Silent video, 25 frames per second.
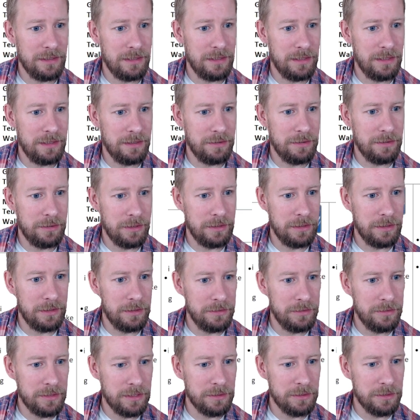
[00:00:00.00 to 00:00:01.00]
I thought that
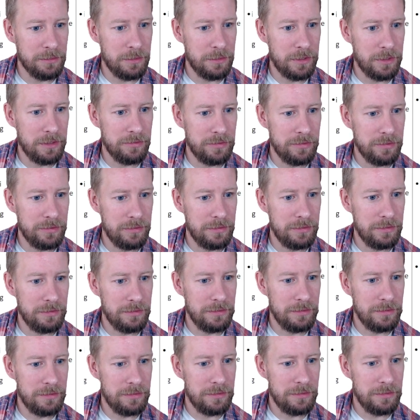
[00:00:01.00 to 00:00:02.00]
those guys were off.
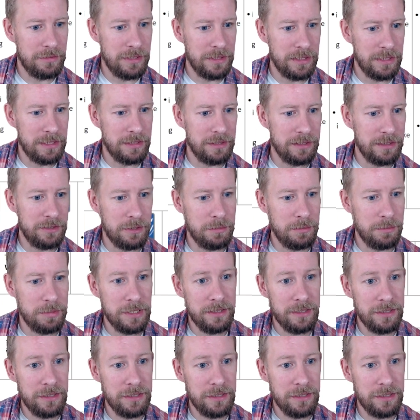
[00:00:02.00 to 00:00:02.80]
Yeah, they should be.